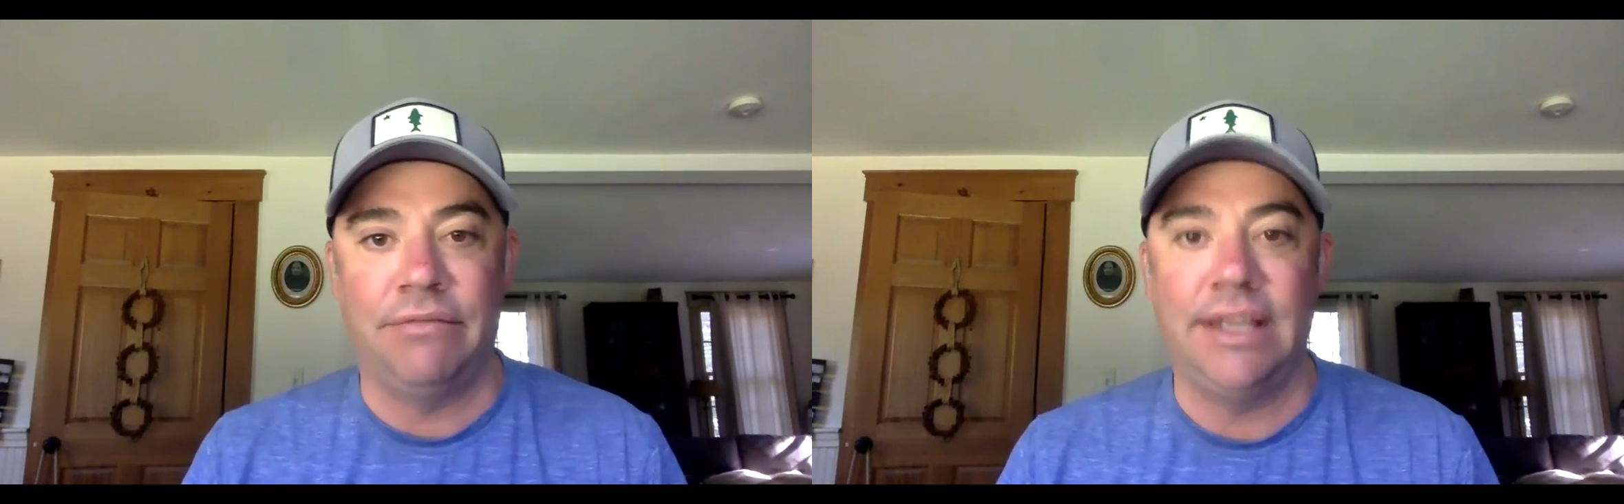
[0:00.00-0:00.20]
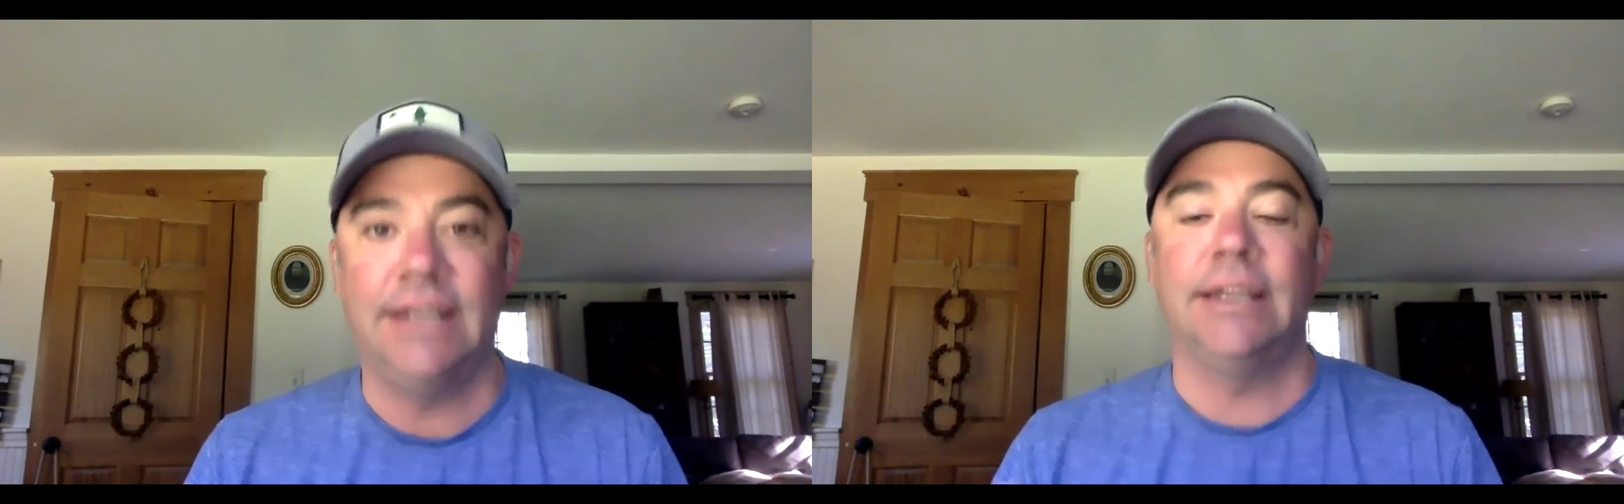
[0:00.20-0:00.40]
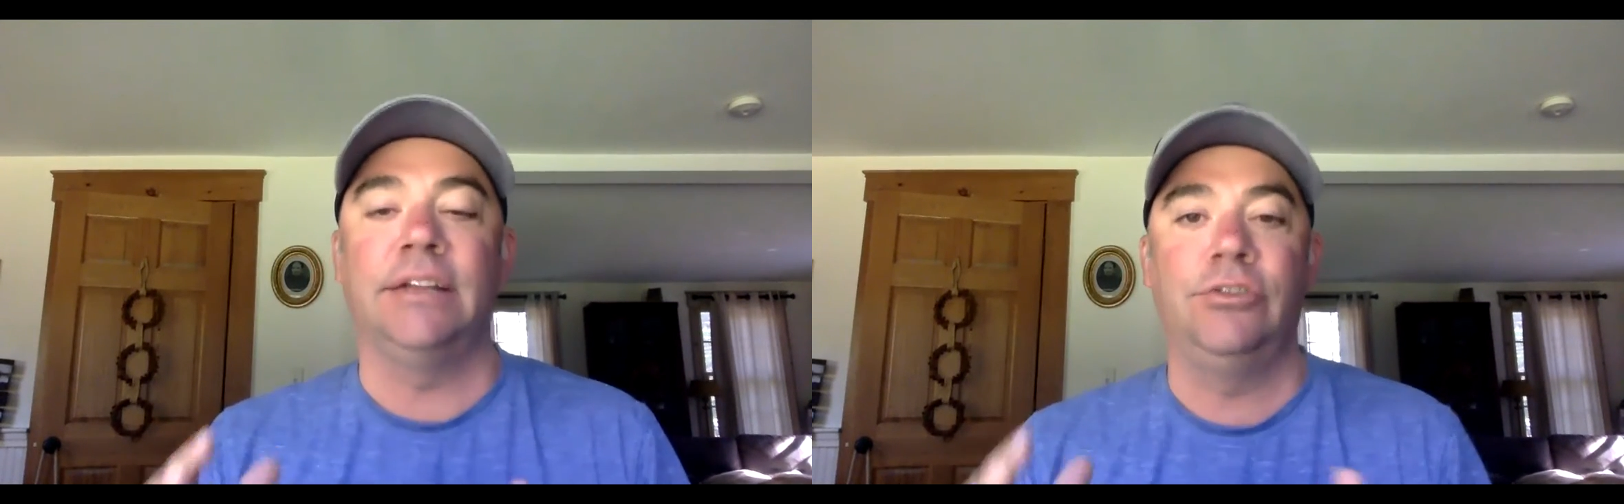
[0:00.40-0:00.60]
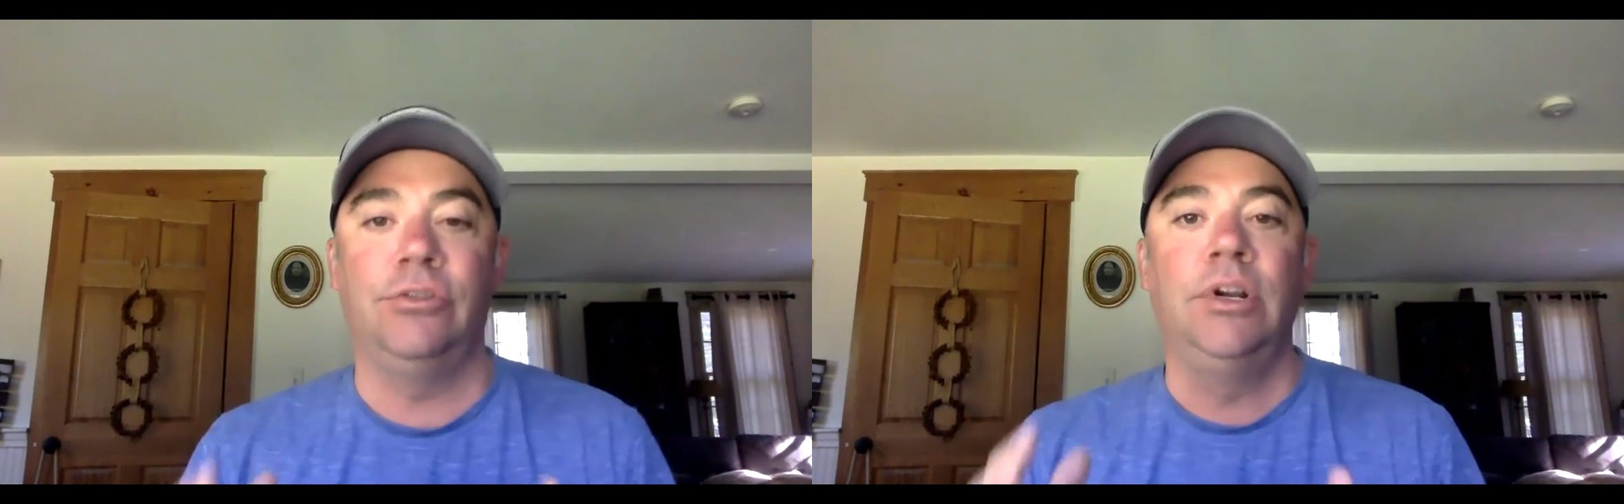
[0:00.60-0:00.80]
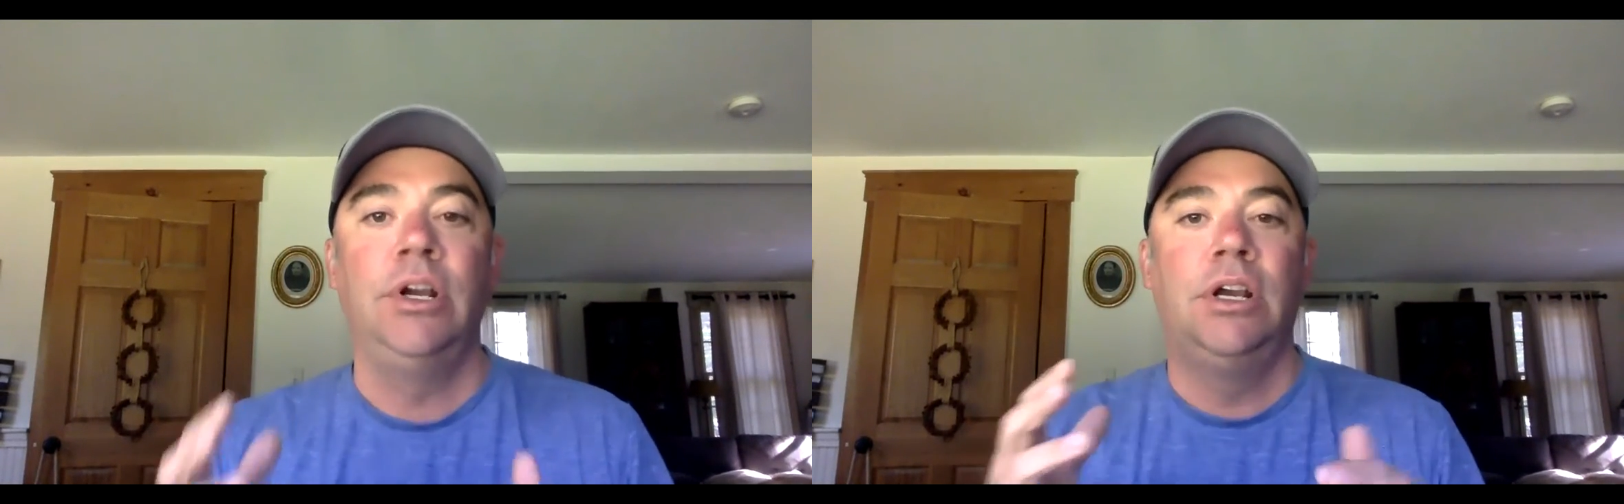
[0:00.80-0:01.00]
thinking
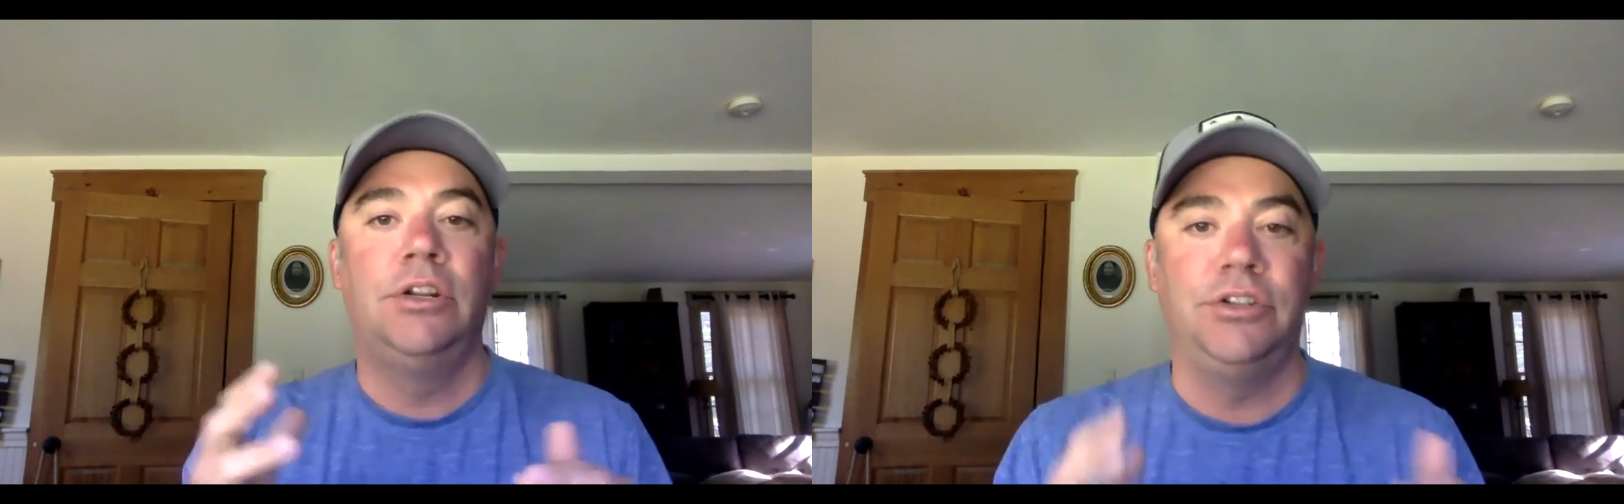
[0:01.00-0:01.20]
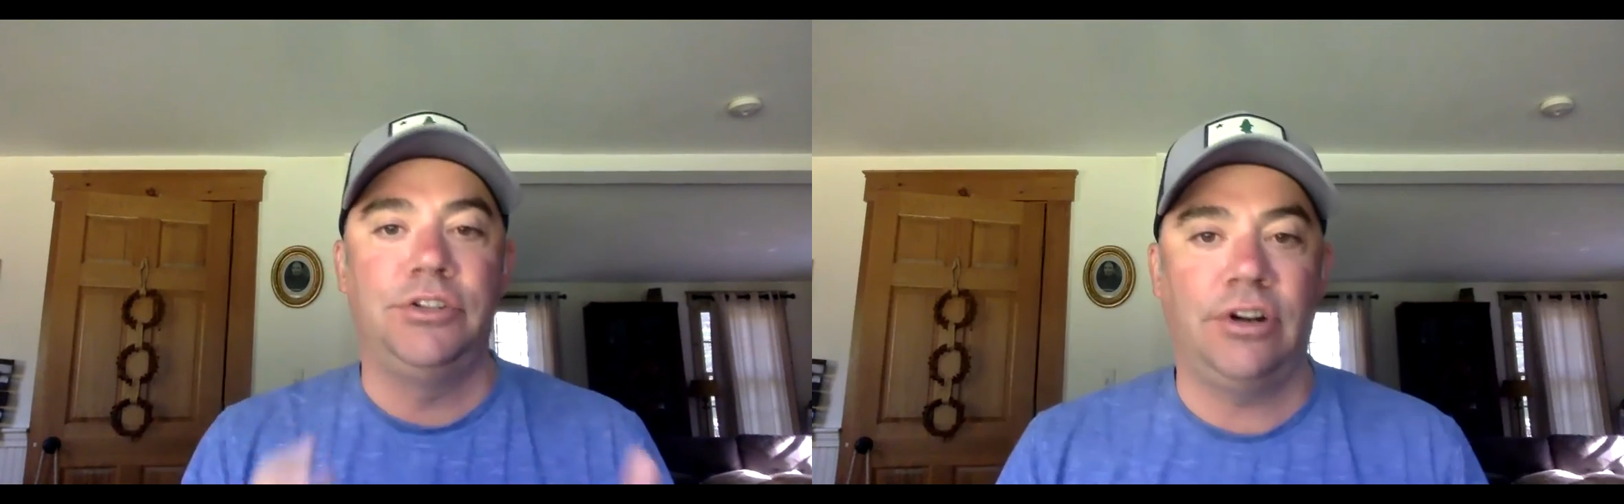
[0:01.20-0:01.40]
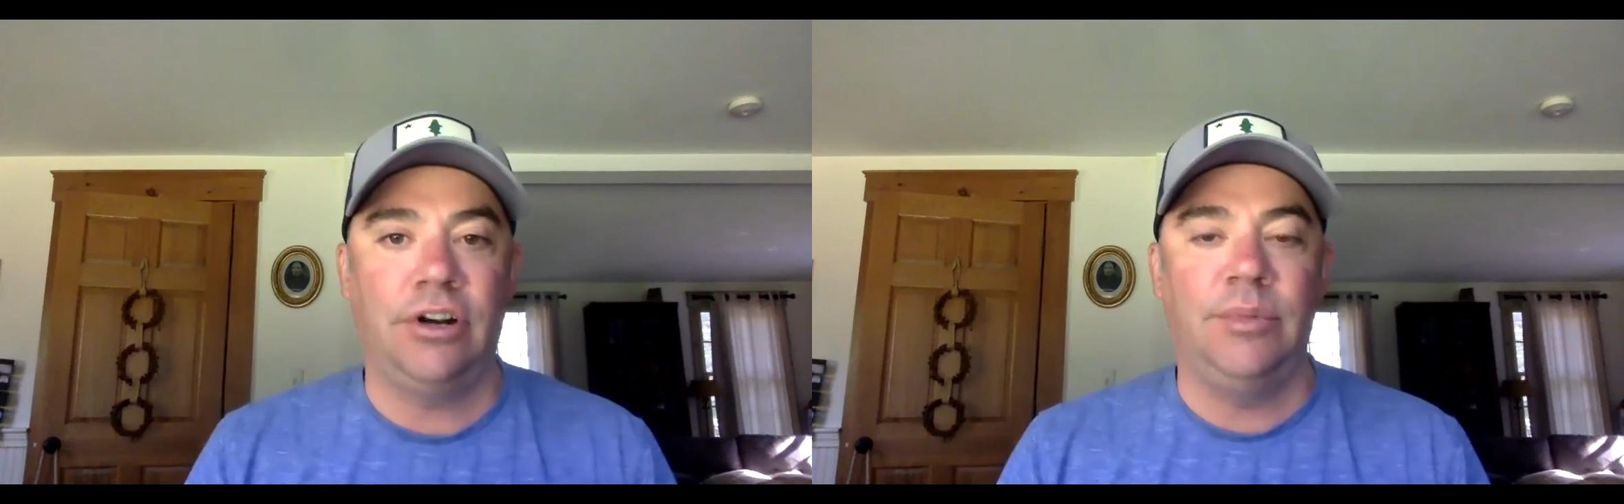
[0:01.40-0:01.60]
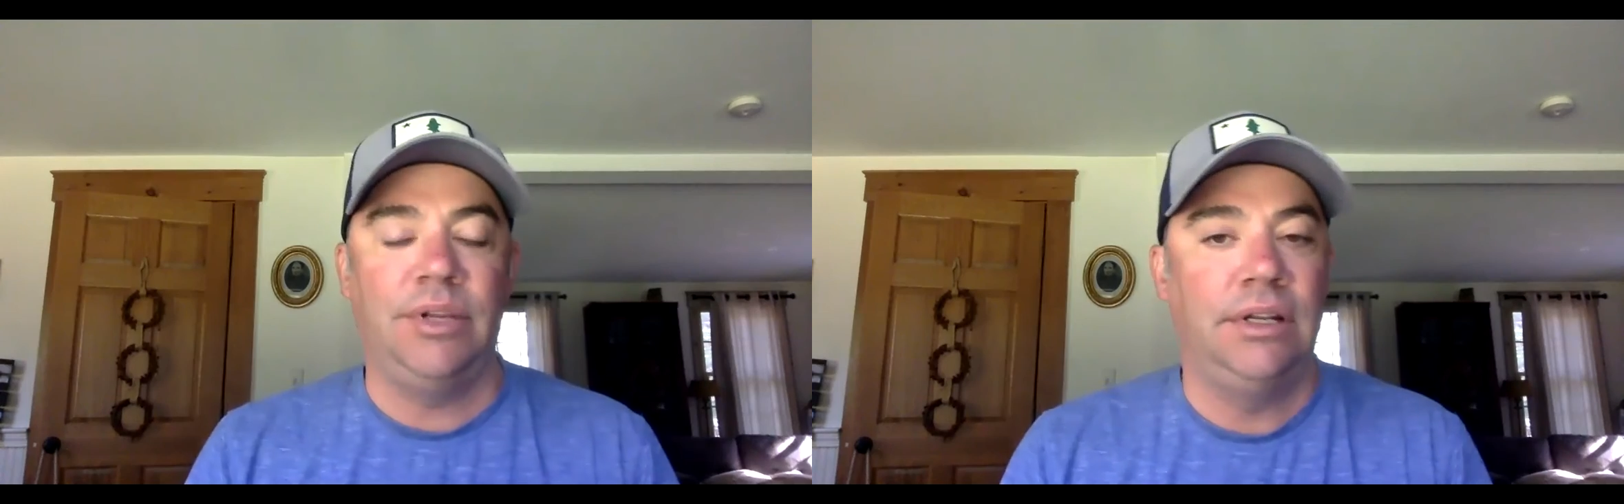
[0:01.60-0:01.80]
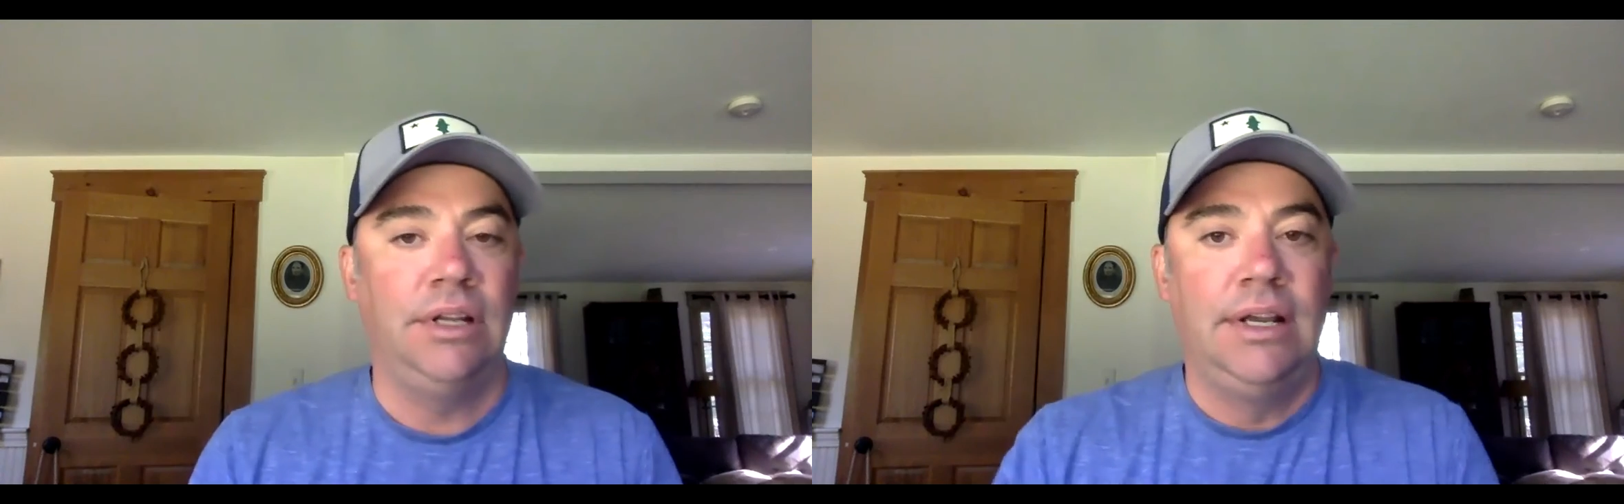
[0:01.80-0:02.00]
to
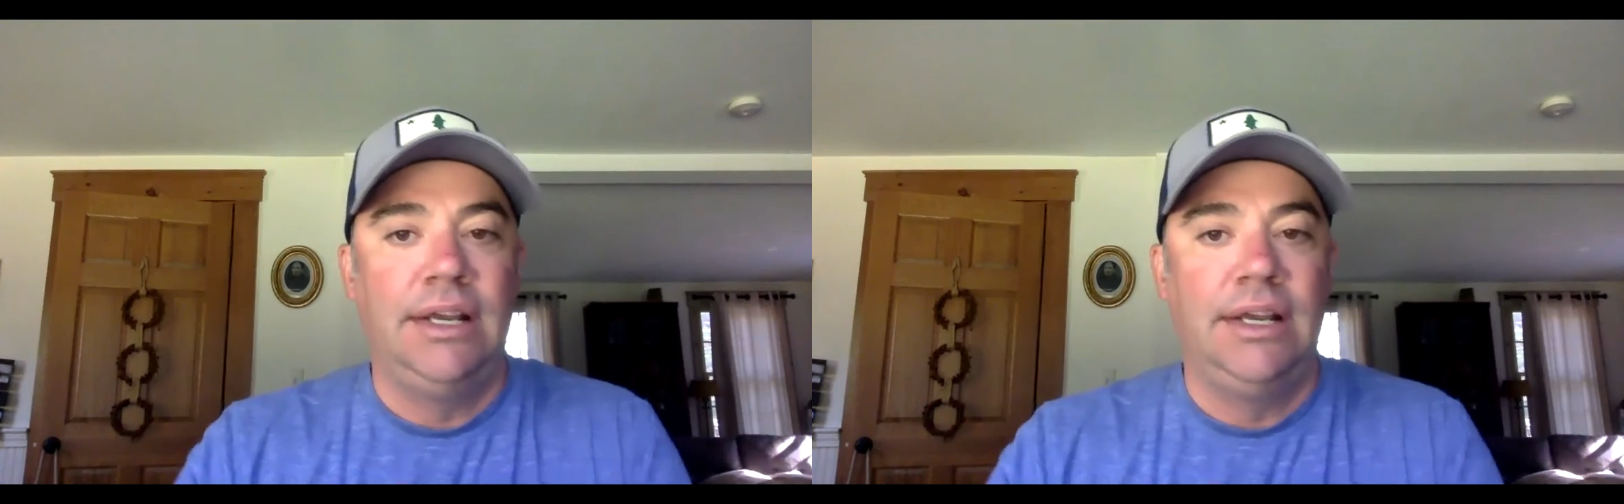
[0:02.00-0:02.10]
determine